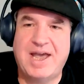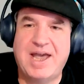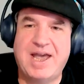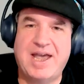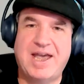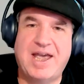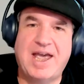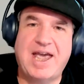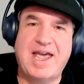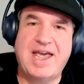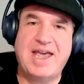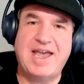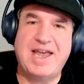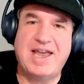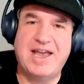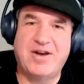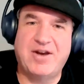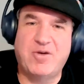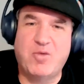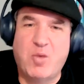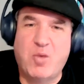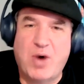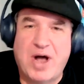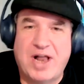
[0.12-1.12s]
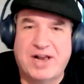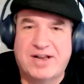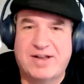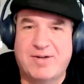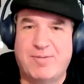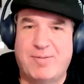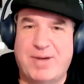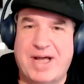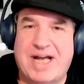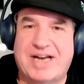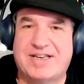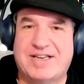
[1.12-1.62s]
hey, hey, and welcome
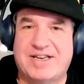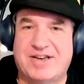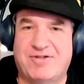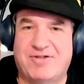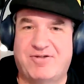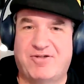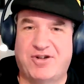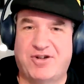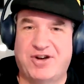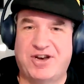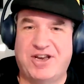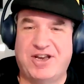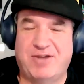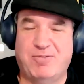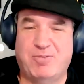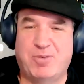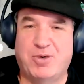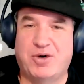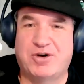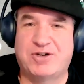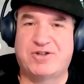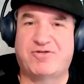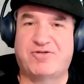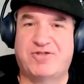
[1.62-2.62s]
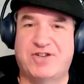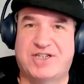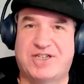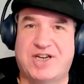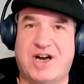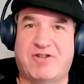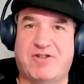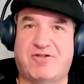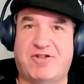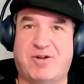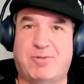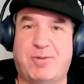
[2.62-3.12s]
back to the Fully Booked
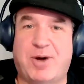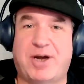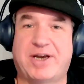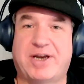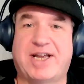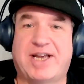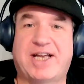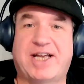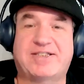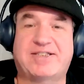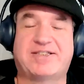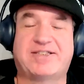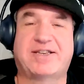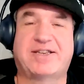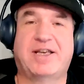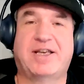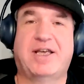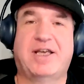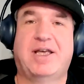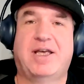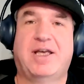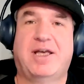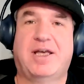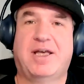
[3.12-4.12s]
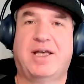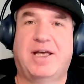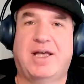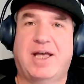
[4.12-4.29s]
Photographer podcast.